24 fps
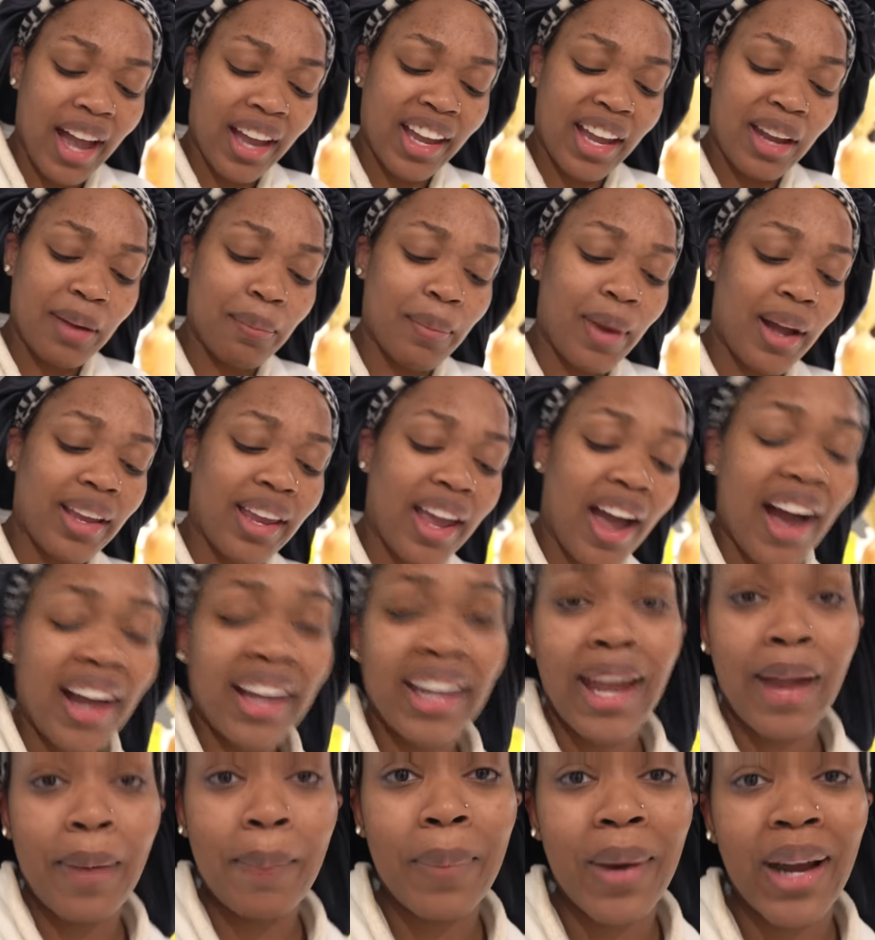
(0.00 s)
I can't, yeah, I
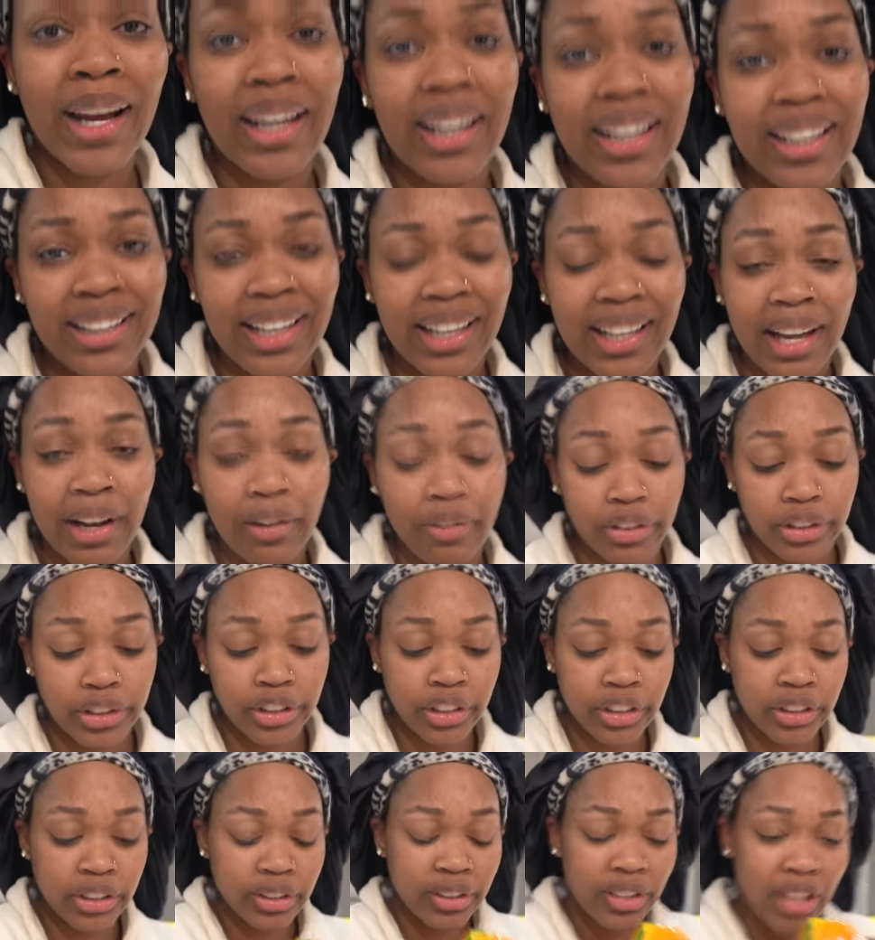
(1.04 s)
can't bite it because I got
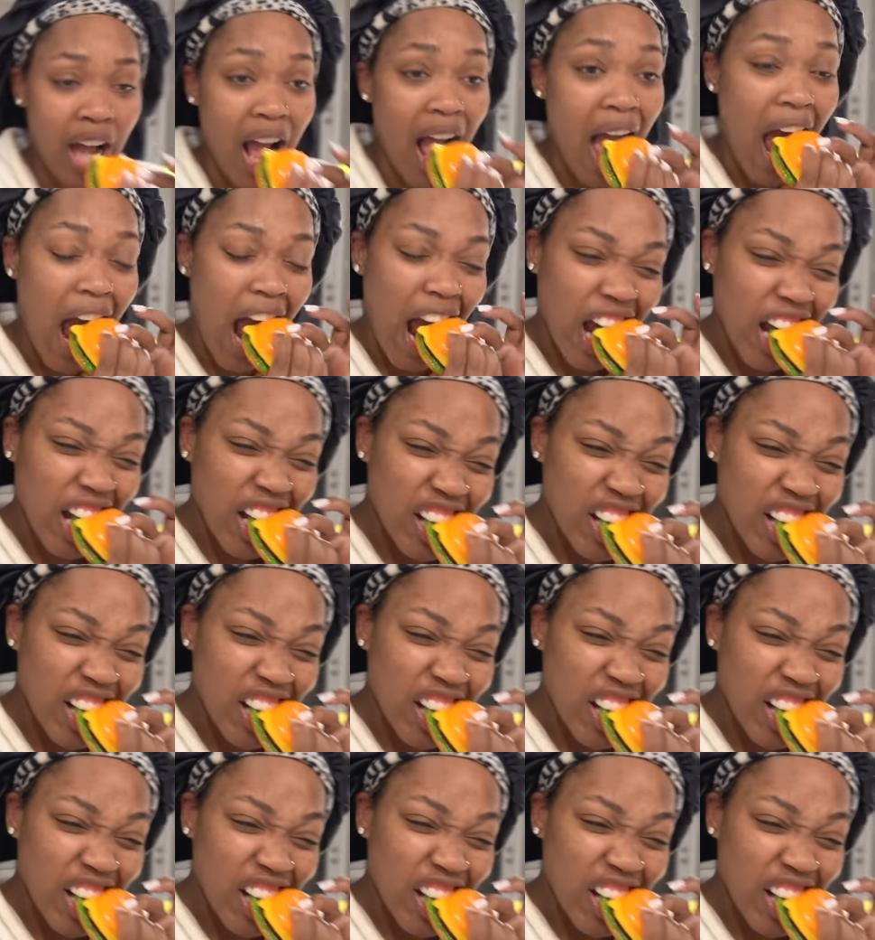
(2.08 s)
veneers. Look.